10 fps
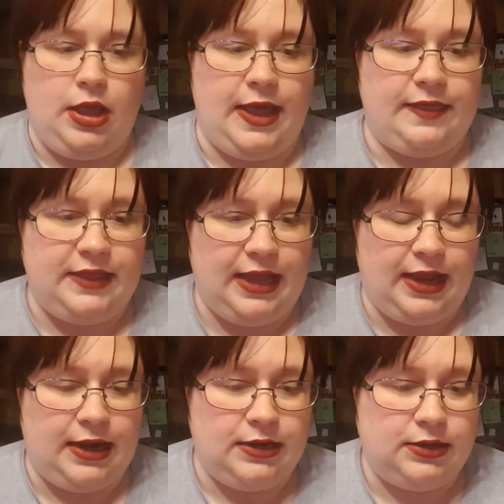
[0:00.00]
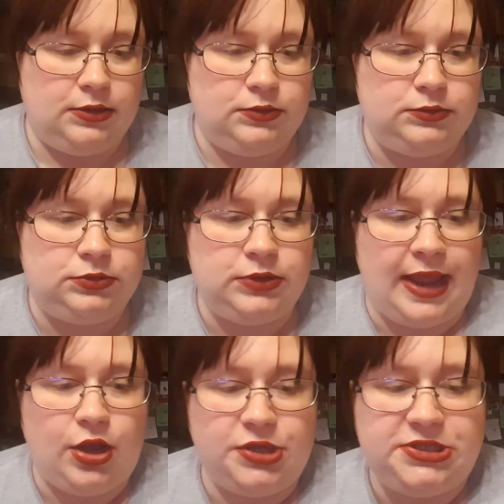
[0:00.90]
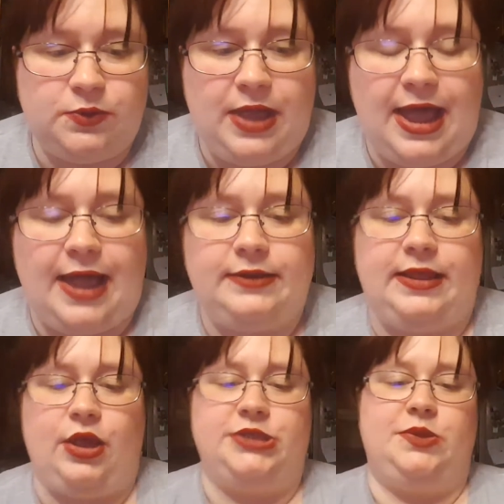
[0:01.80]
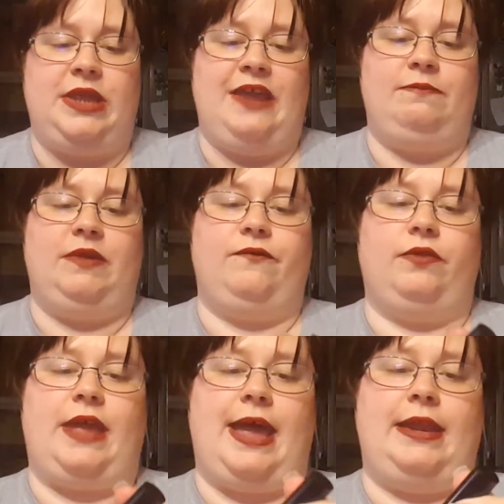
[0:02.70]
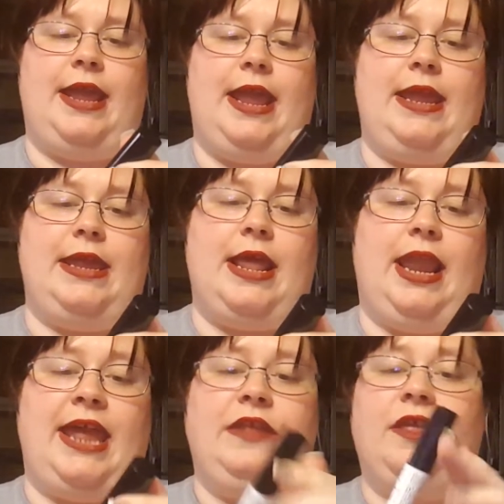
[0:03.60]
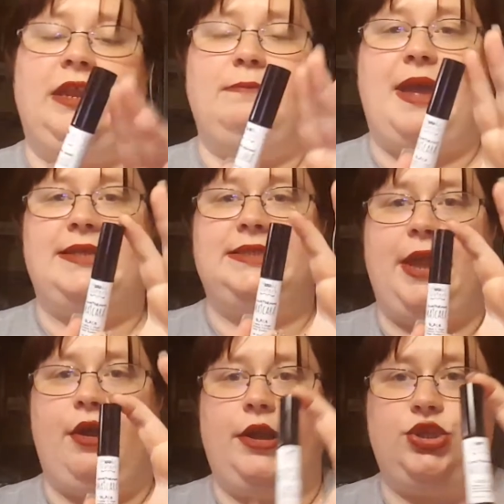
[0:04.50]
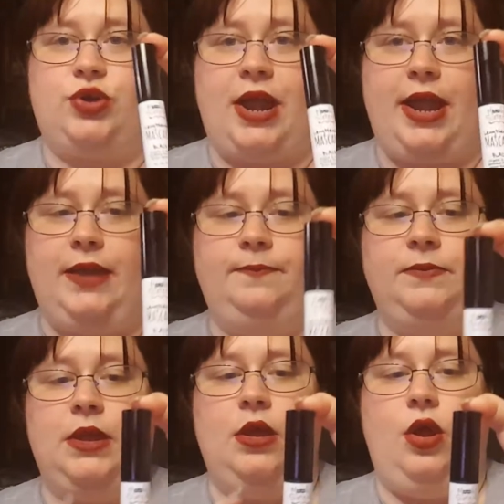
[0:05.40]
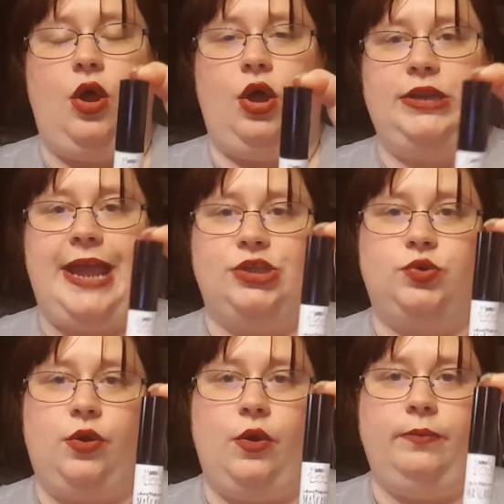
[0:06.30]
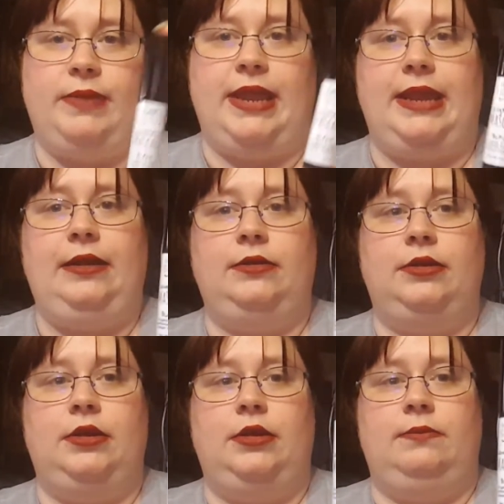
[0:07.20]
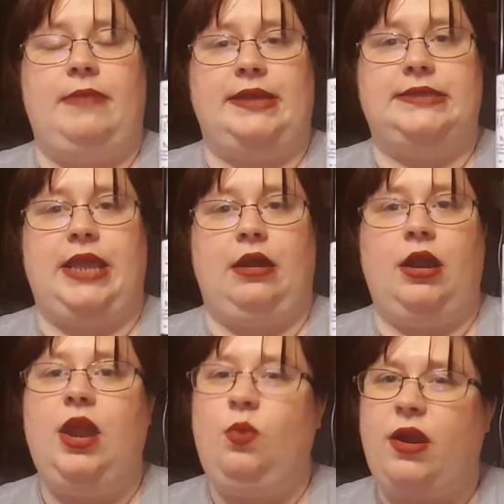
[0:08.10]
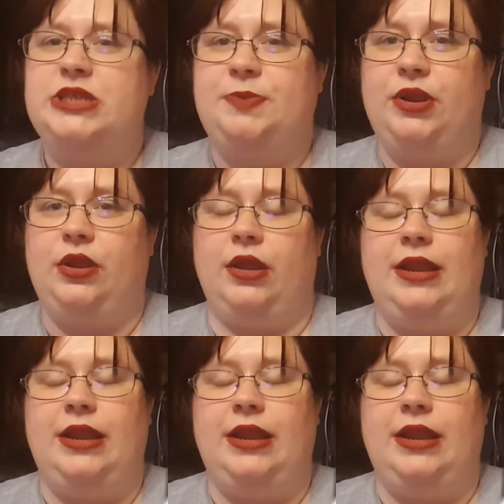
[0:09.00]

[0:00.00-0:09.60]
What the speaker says: And then they also gave me for that a lengthening mascara to try. all natural, homemade mascara. It works pretty good.